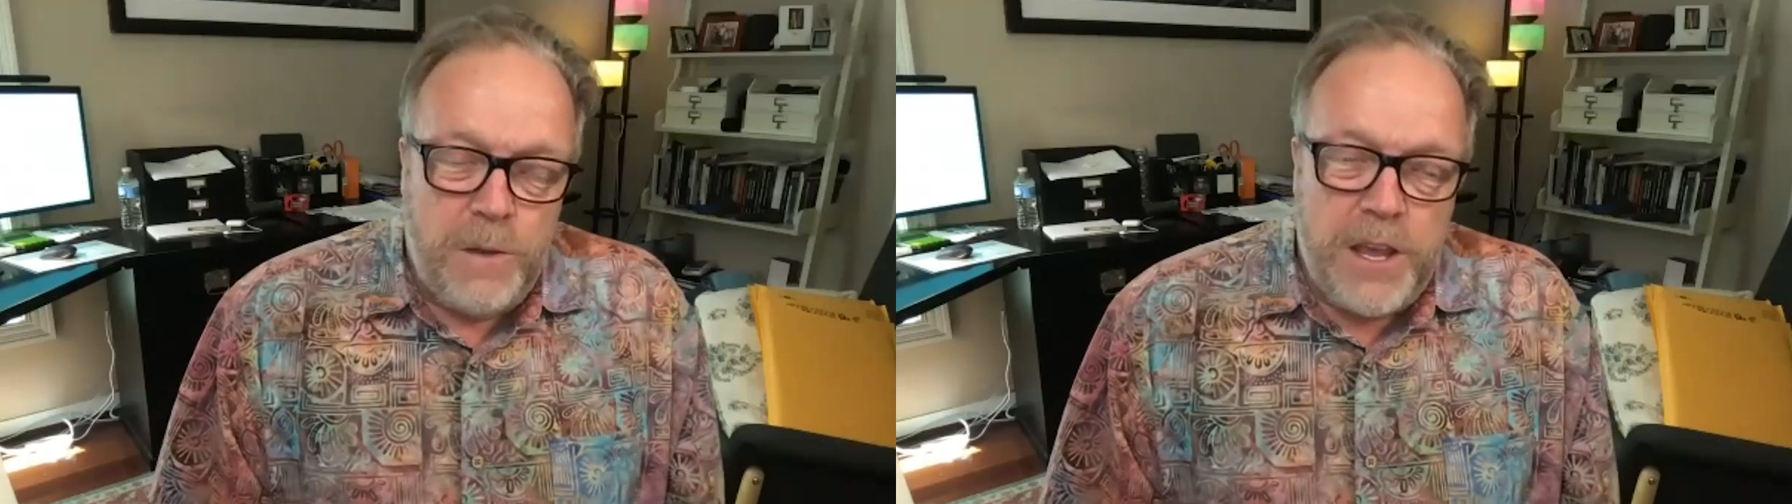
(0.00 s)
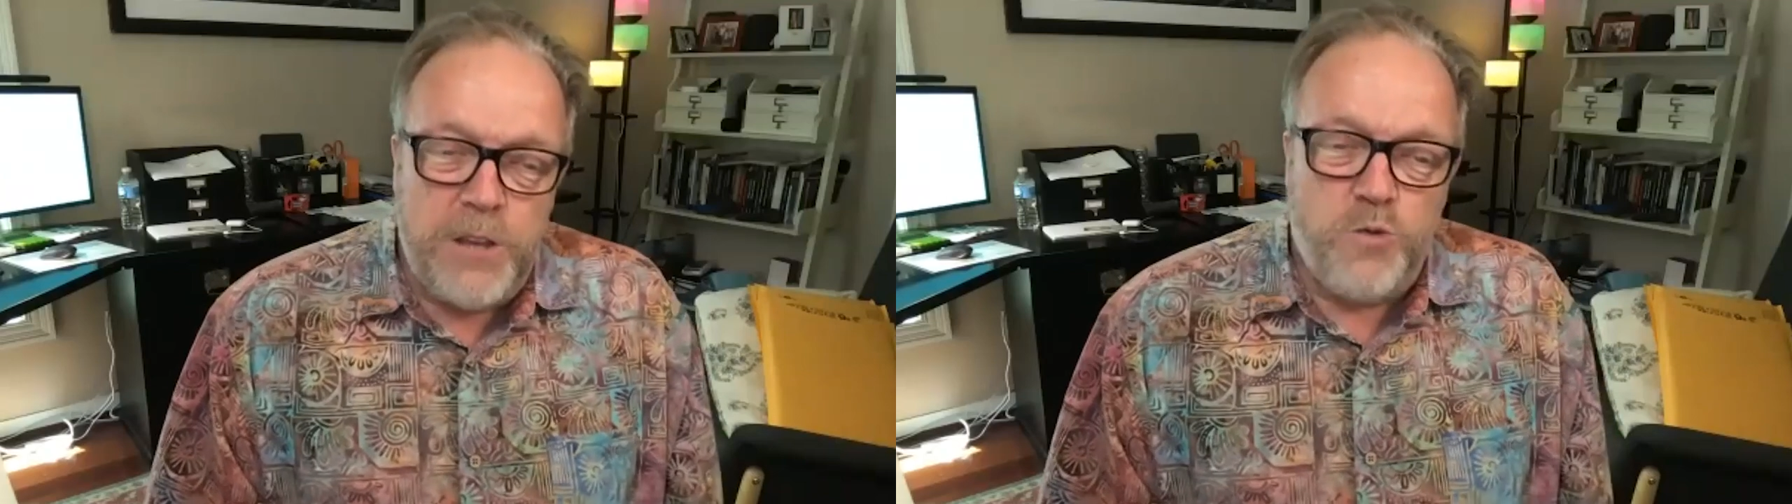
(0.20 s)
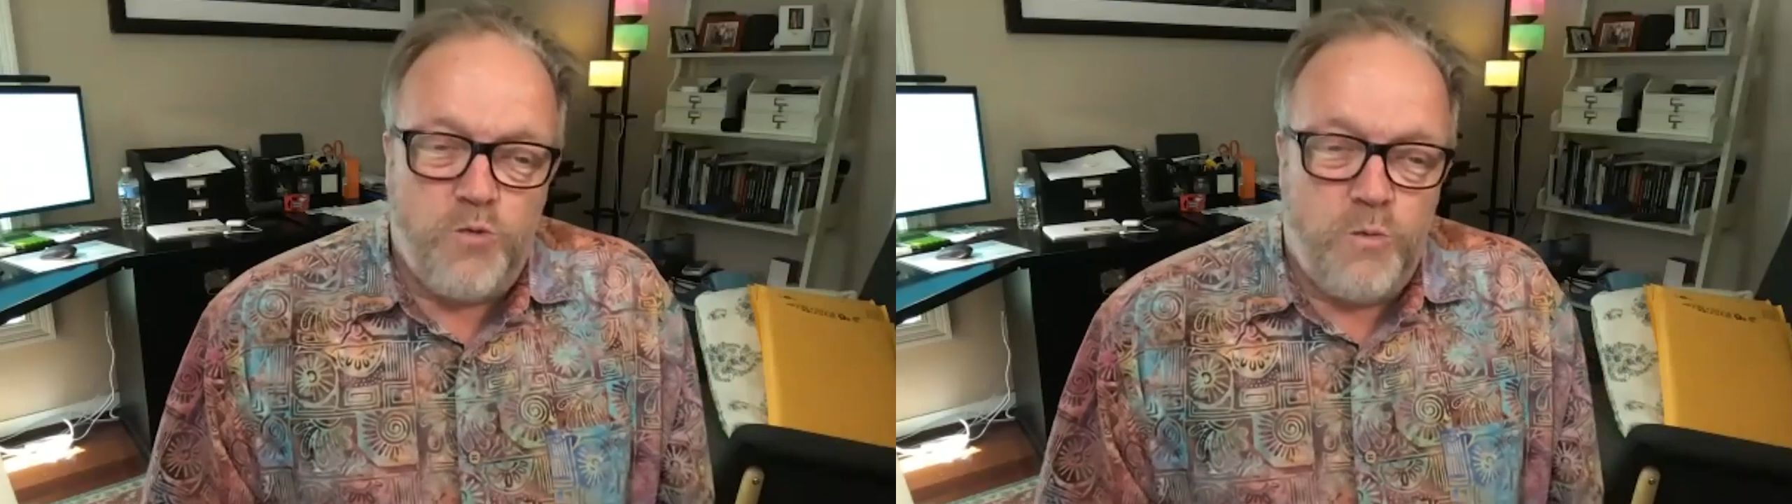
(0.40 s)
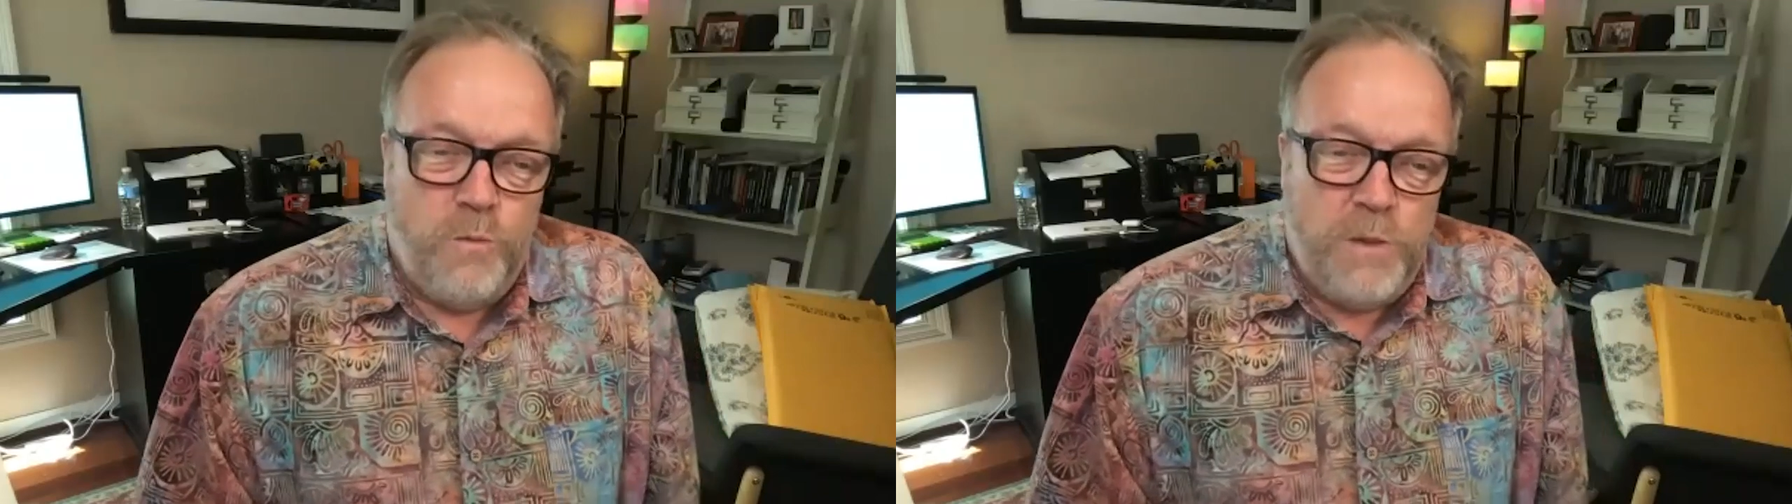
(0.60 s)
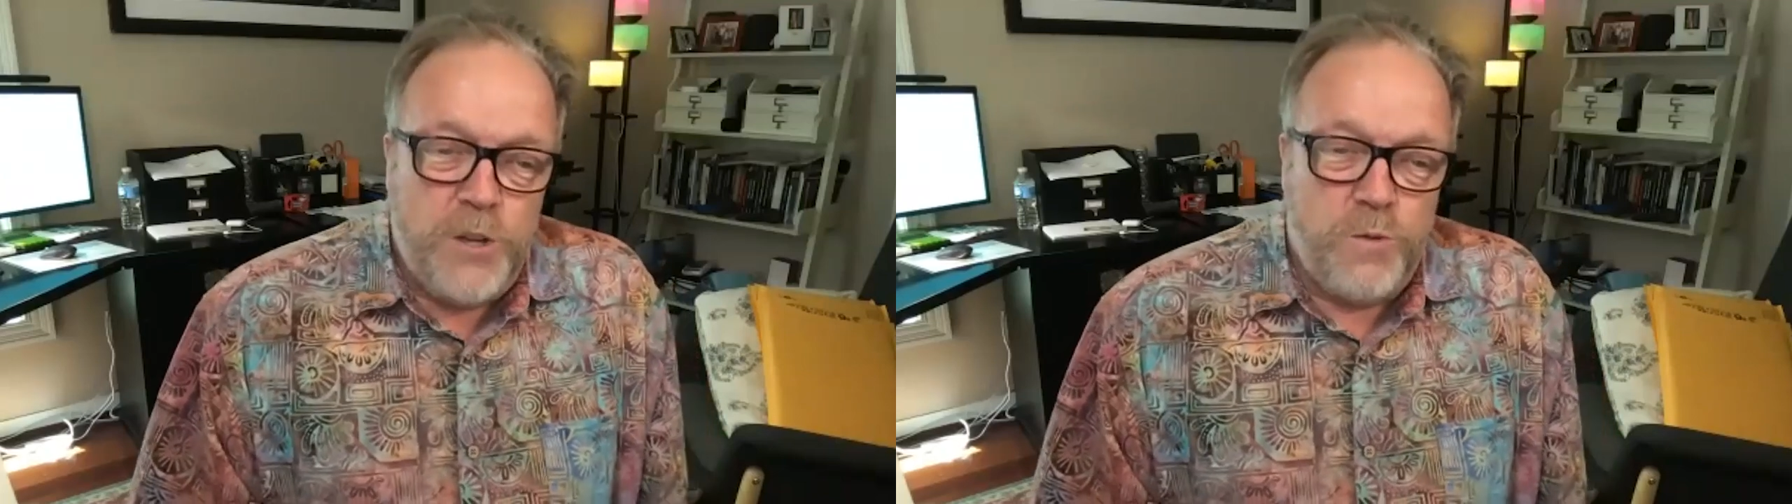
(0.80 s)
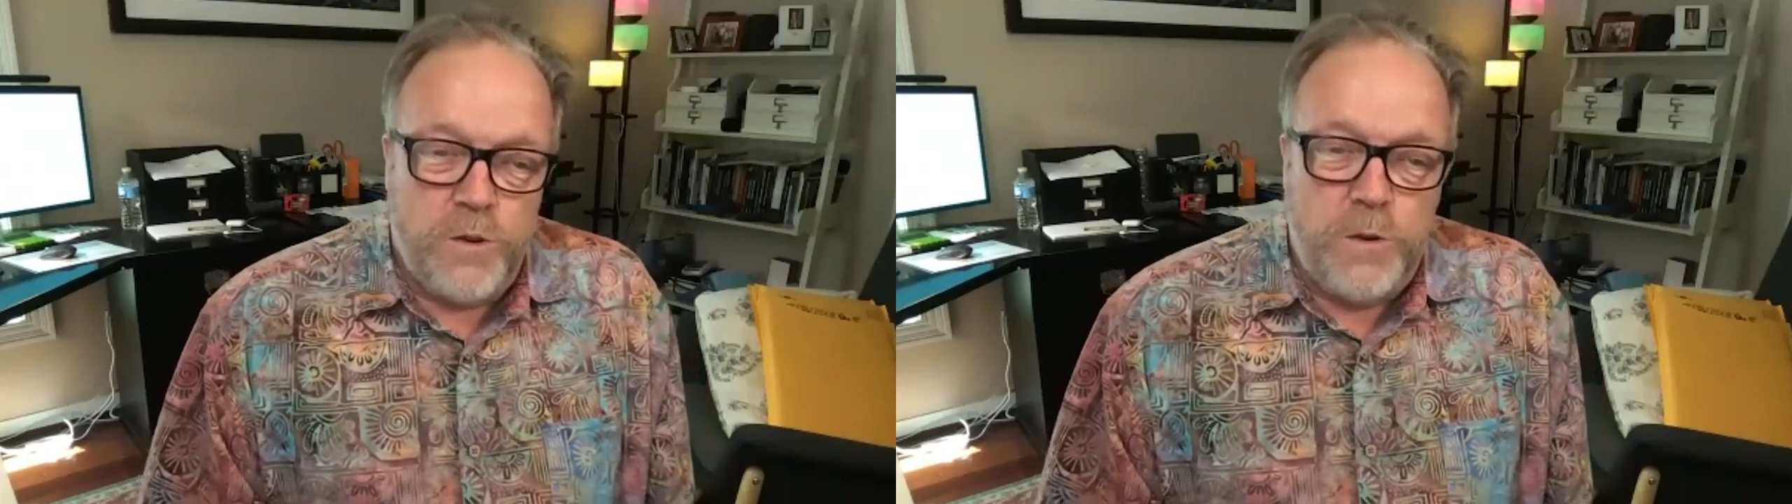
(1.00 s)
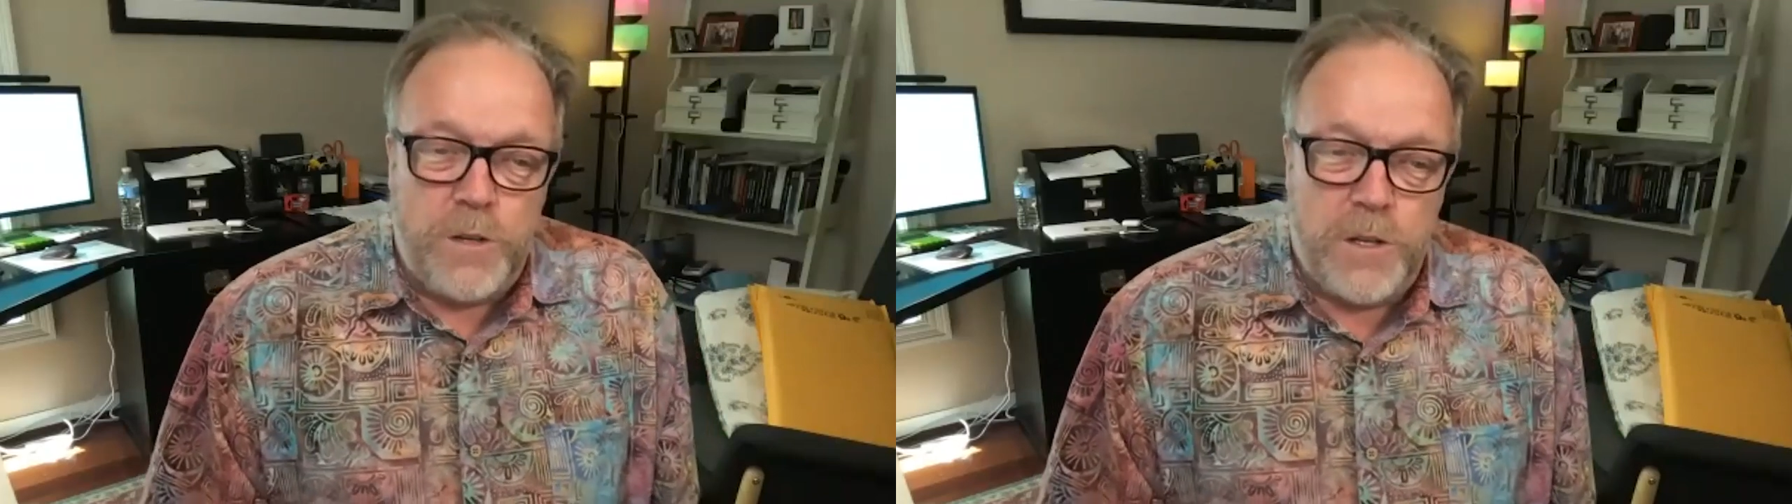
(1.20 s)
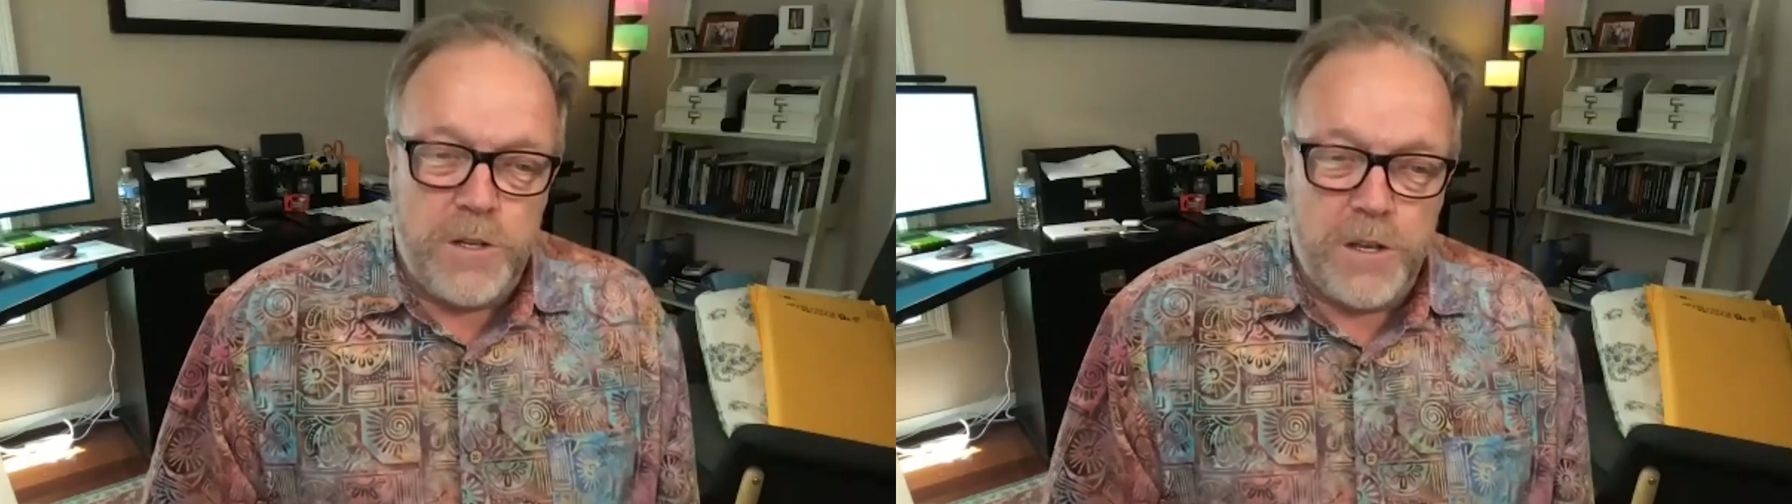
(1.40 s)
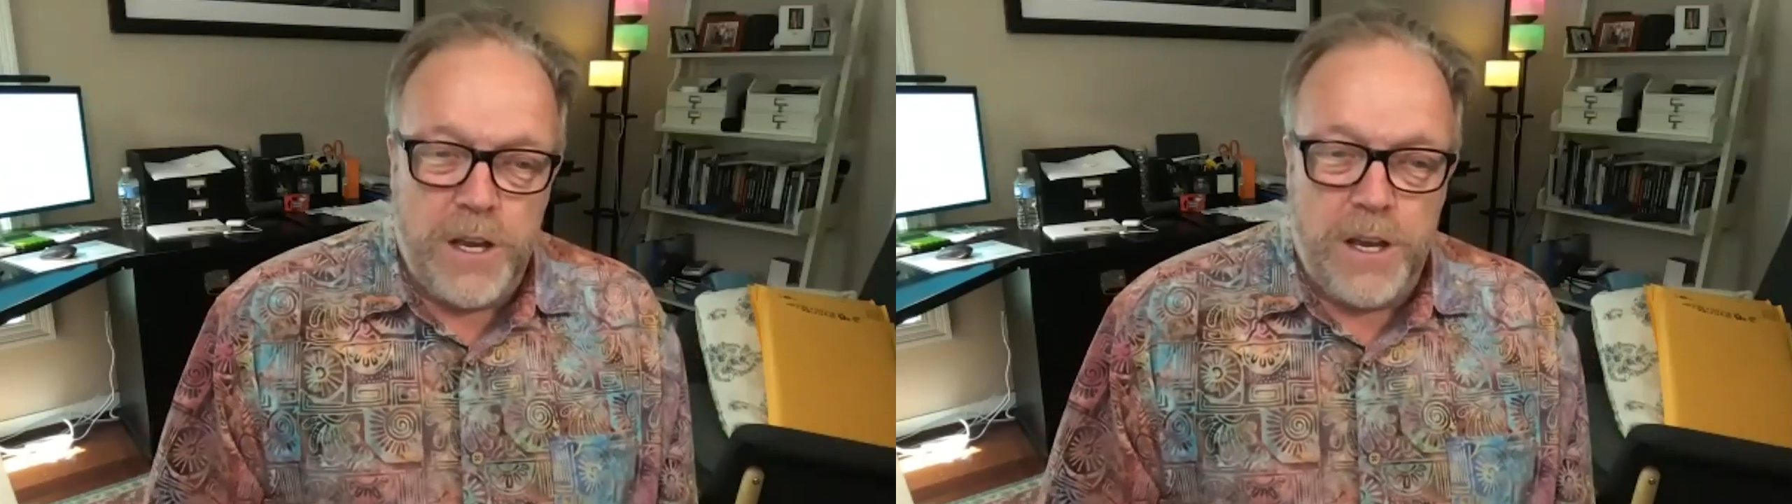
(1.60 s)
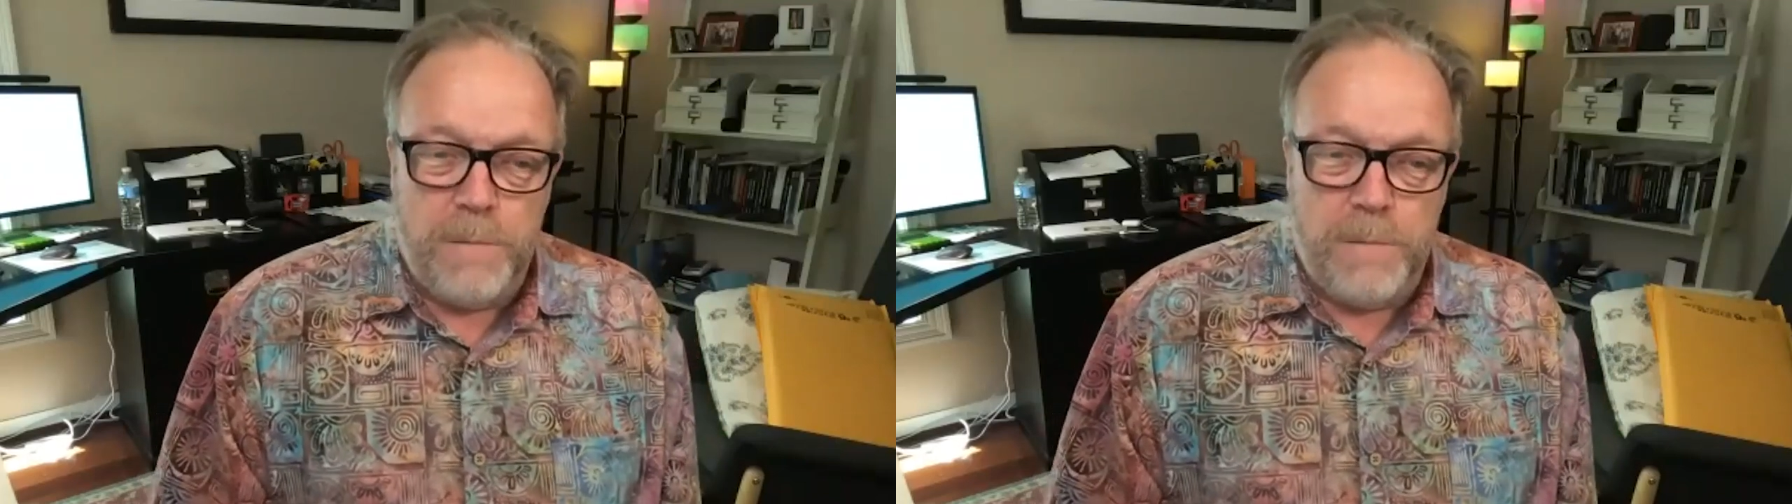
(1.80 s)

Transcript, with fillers: his roots